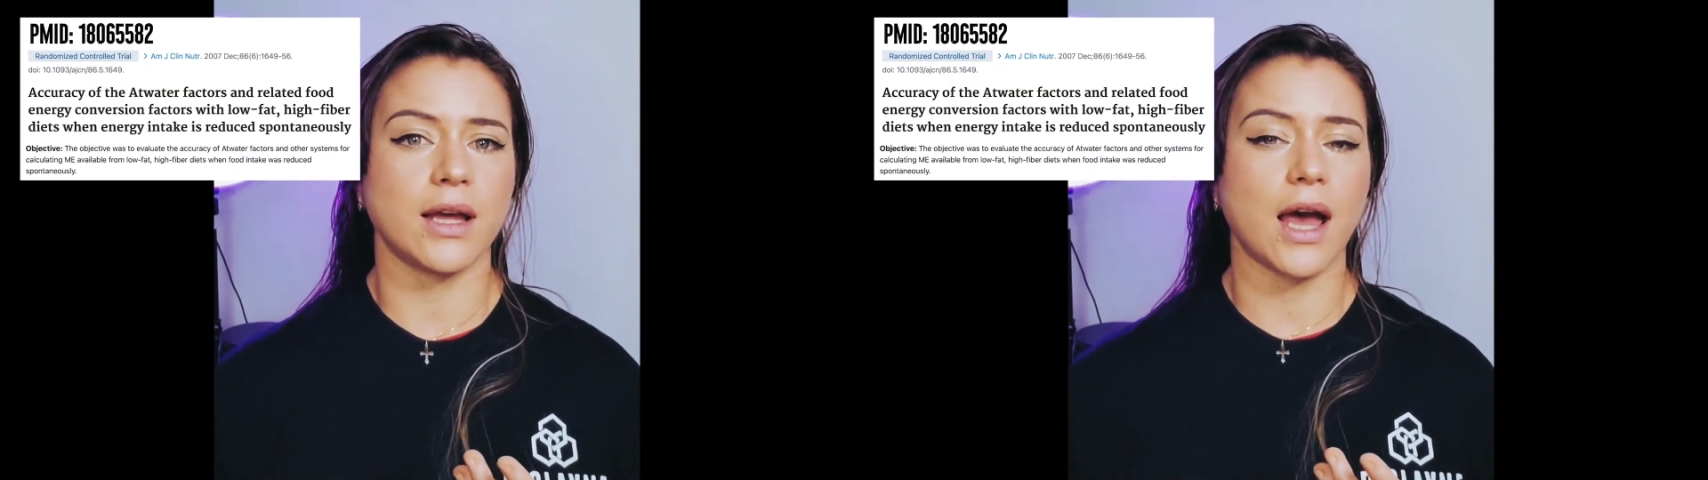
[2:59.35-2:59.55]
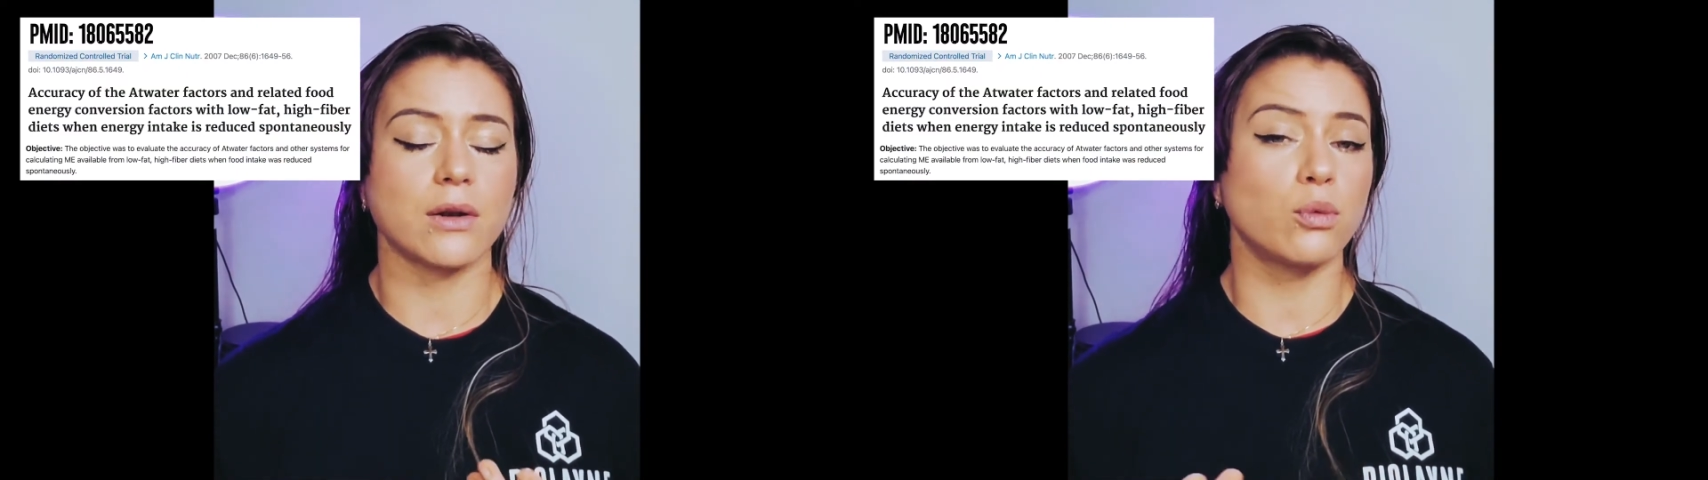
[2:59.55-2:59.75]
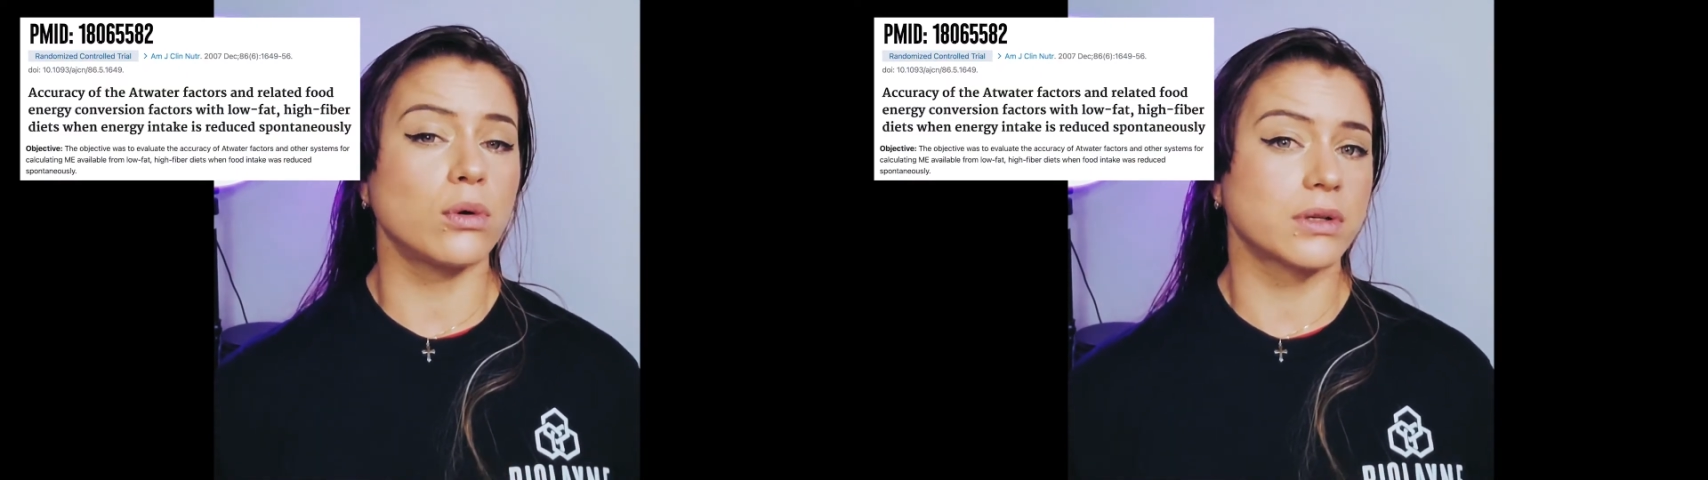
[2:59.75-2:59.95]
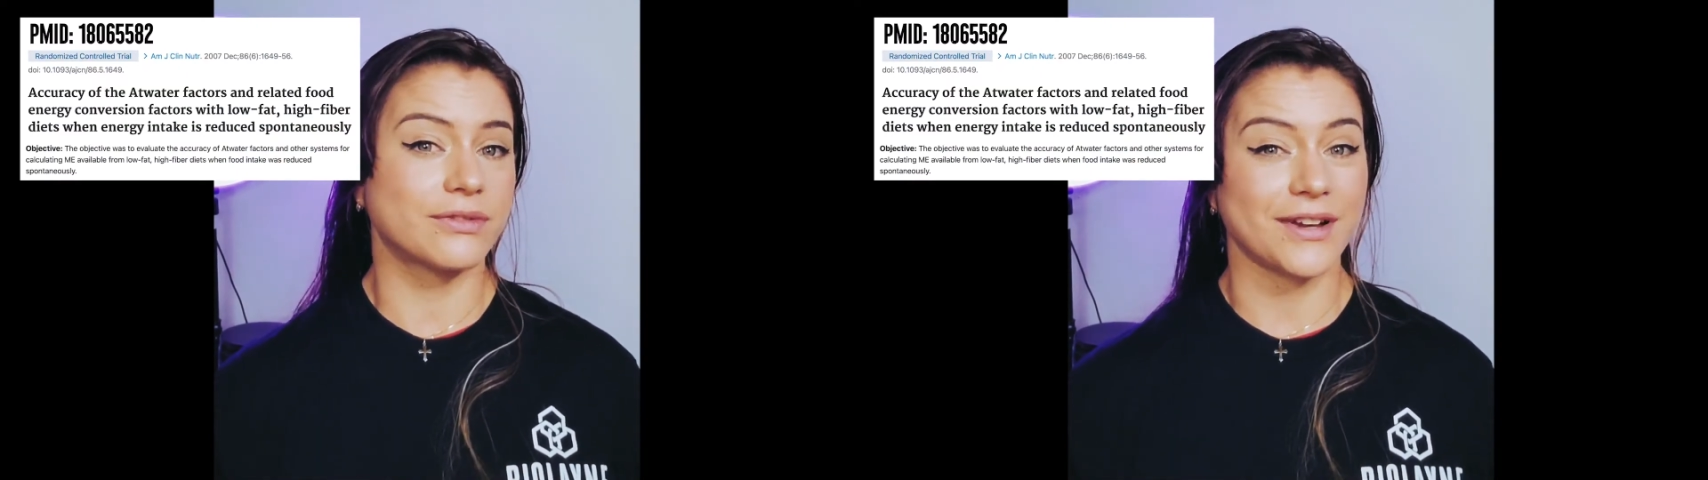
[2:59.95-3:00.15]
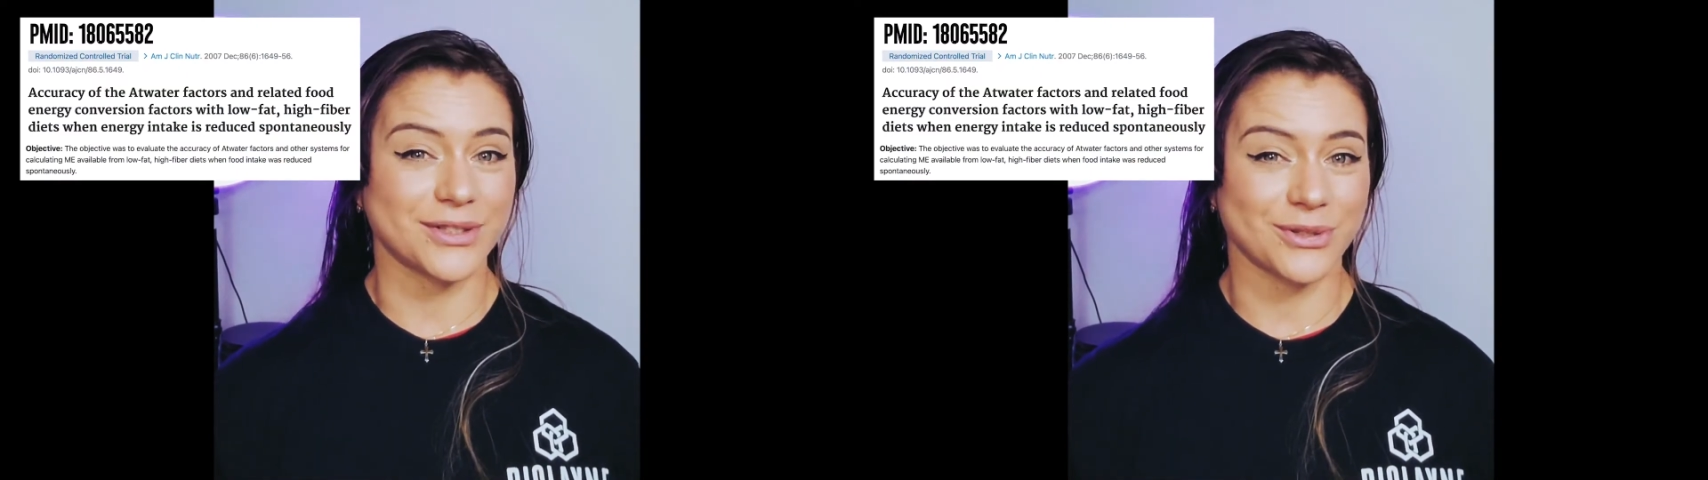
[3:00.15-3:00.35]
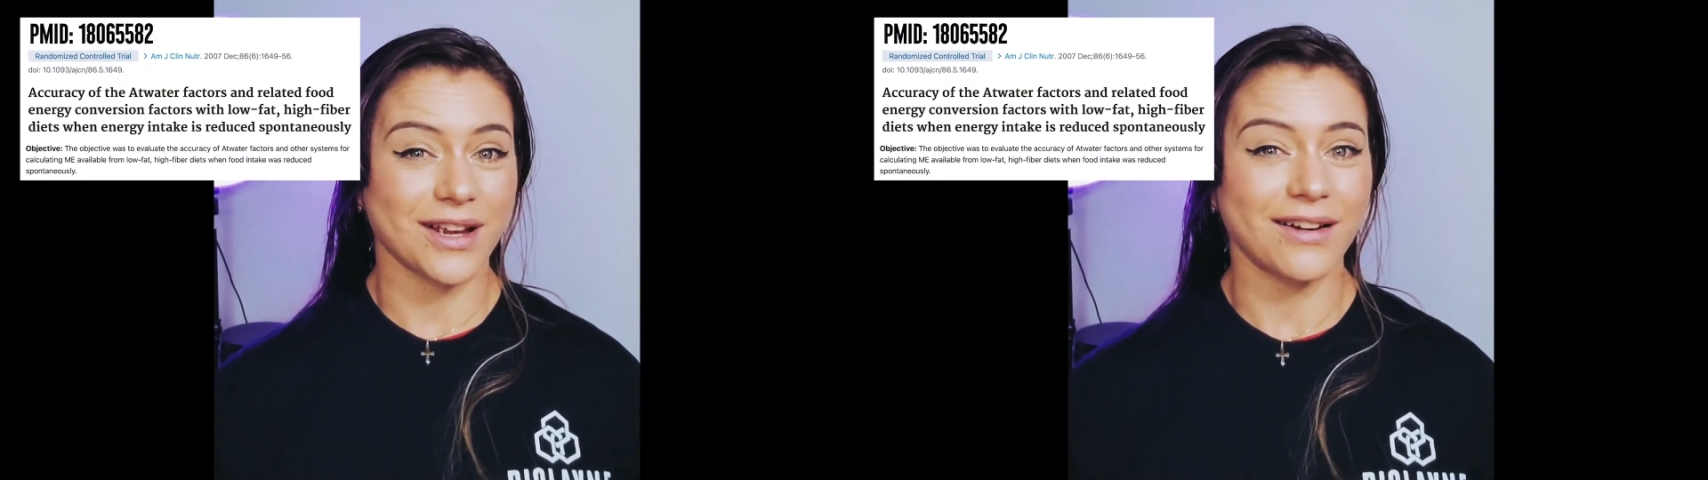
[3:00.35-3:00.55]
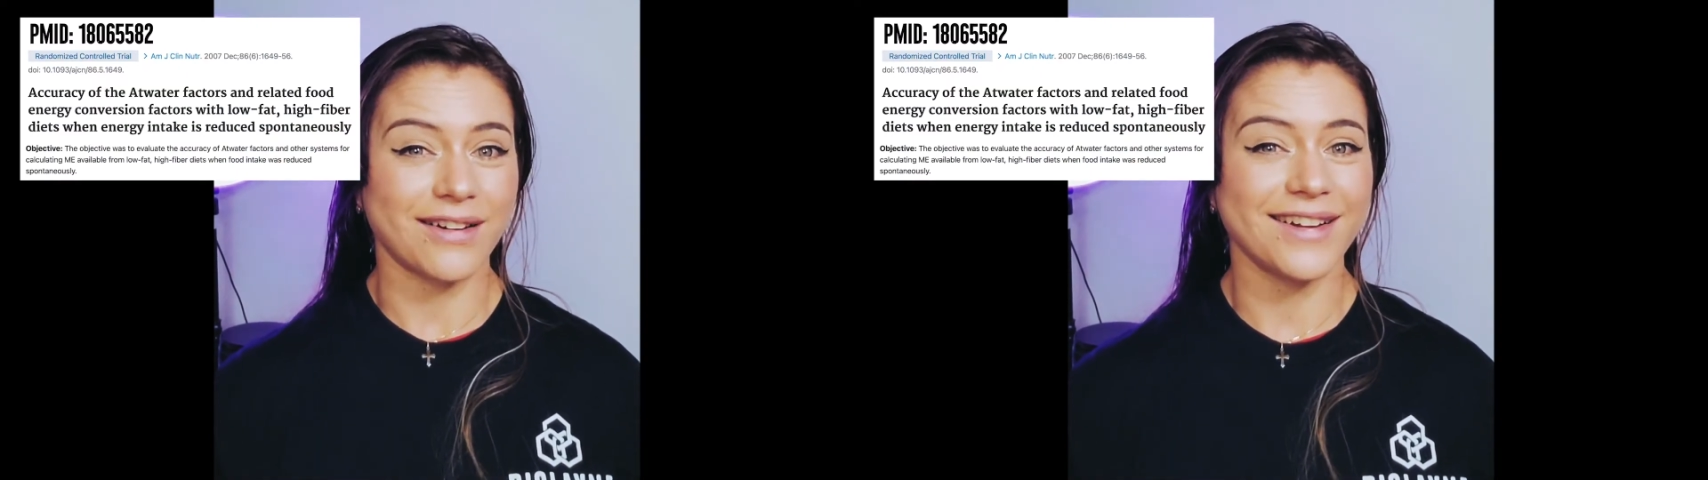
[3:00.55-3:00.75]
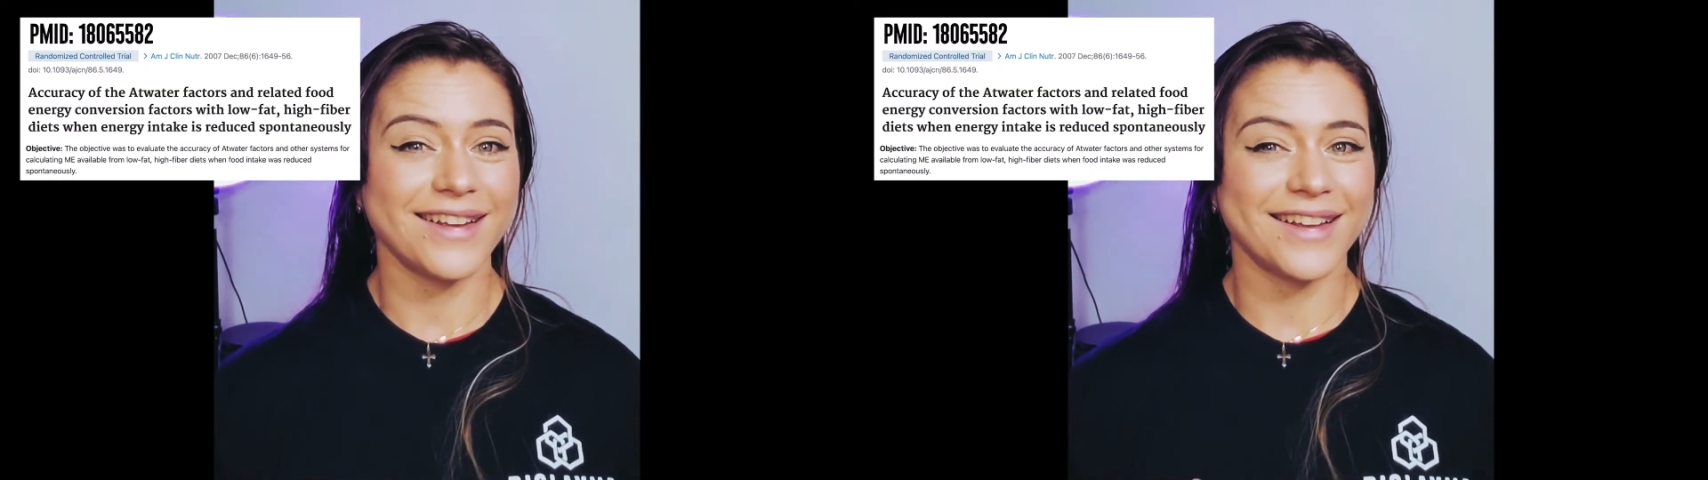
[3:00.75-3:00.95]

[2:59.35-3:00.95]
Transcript: add water factors are